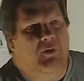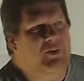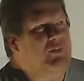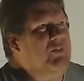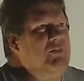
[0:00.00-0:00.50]
Well,
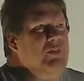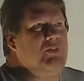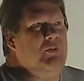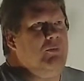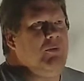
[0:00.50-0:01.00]
this is
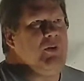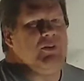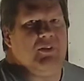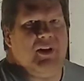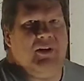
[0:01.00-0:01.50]
just
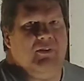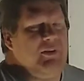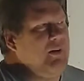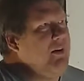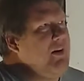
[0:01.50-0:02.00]
complete
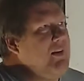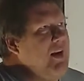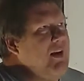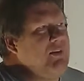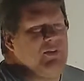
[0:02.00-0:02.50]
totalitarian
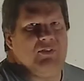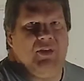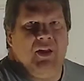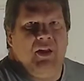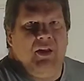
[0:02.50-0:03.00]

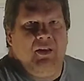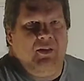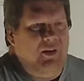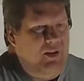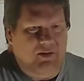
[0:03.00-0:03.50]
tactics.
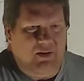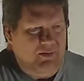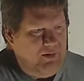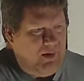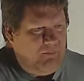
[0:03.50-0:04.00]

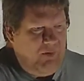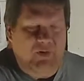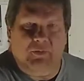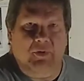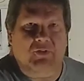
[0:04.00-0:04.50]
I'm
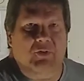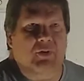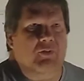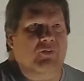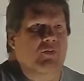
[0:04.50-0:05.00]
reasonably
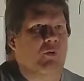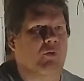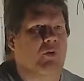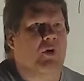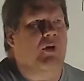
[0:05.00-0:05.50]
sure there's no
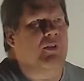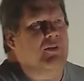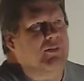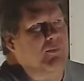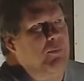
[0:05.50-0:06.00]
law
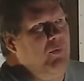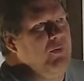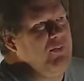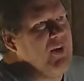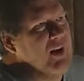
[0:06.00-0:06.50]
that
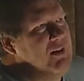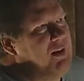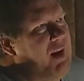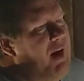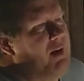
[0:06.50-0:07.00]
supports that
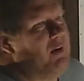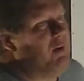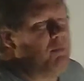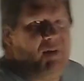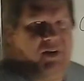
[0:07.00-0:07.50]
in
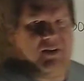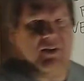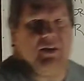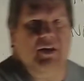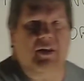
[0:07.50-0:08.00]
Canada, but he
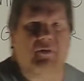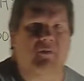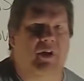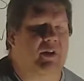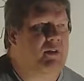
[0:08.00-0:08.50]
did it
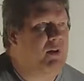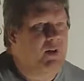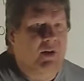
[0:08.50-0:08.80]
anyway.